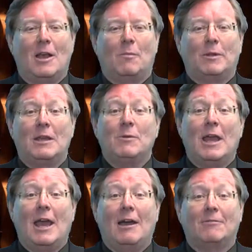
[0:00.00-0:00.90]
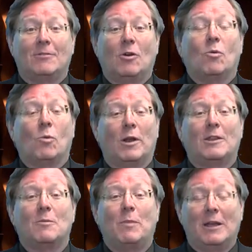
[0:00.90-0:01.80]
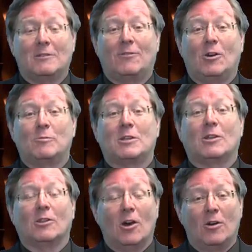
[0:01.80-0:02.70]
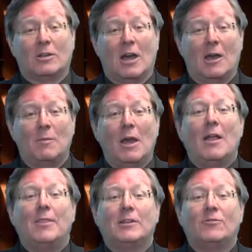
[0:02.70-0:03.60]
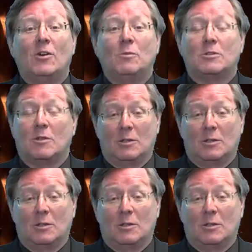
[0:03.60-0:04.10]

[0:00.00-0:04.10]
but then we have one of the best films in a long time. This film is, is